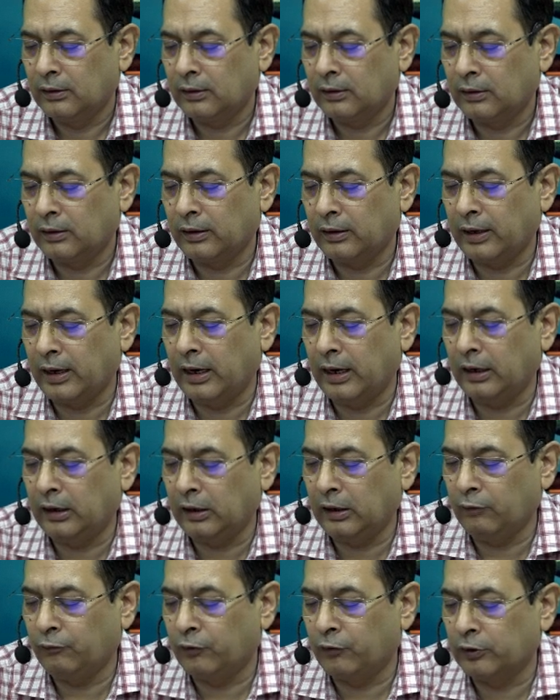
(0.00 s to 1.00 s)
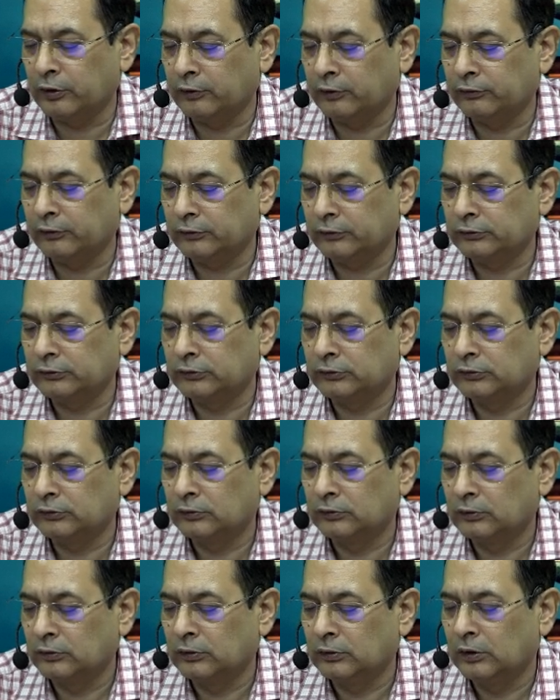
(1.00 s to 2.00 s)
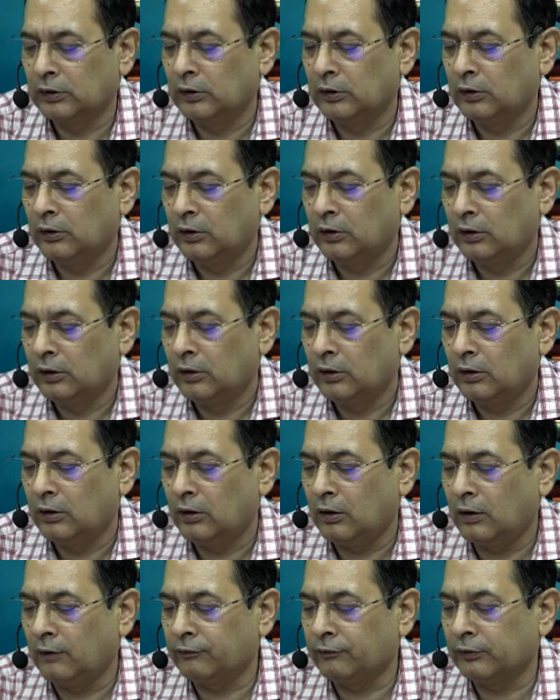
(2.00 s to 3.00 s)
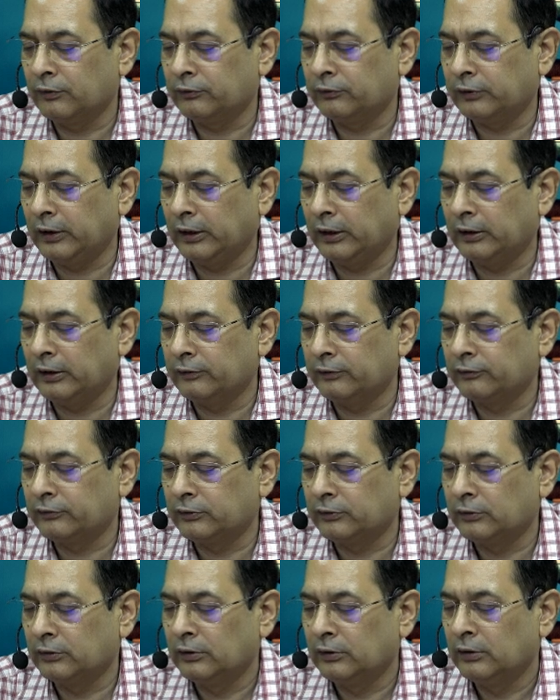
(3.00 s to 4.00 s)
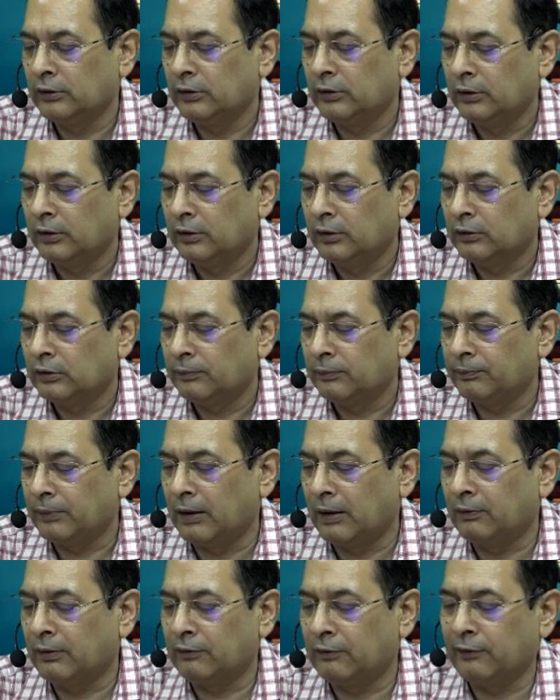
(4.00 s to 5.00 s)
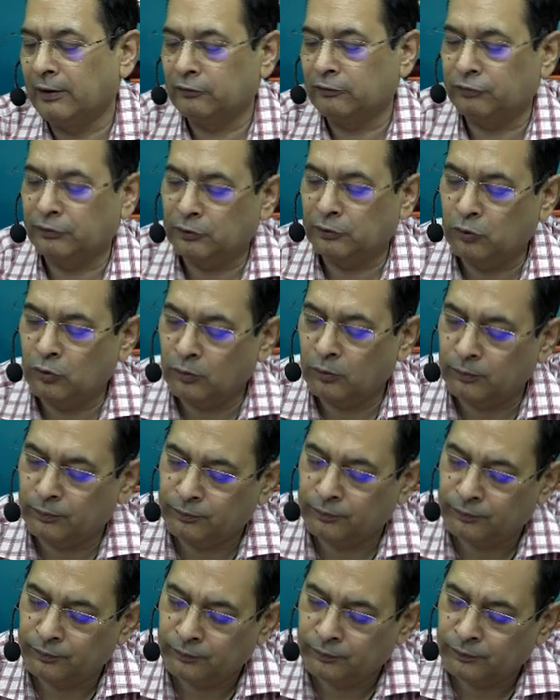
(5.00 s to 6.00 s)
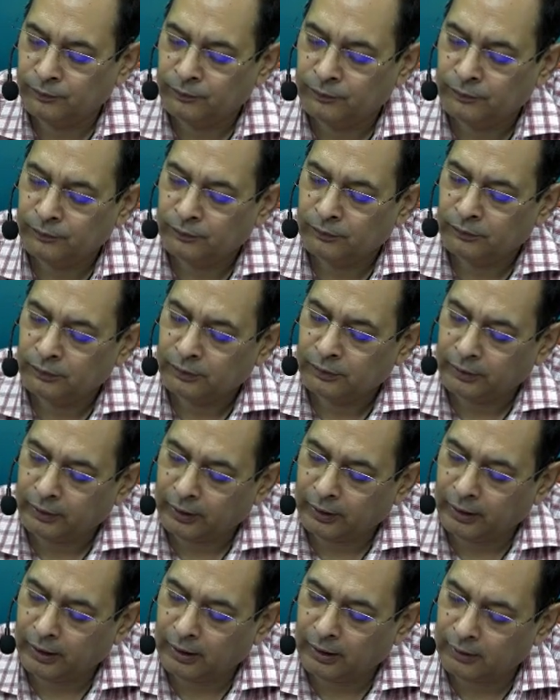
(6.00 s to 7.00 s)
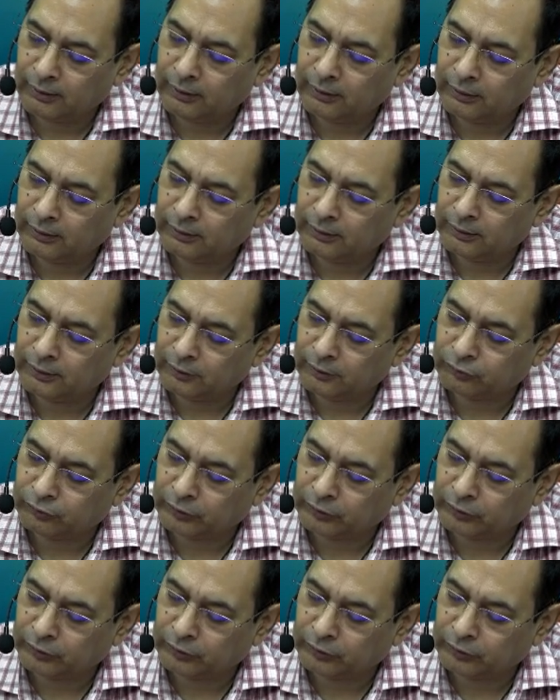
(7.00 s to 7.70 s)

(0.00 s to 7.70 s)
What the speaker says: entry 46 of state list. Power vests with whom? Here, the state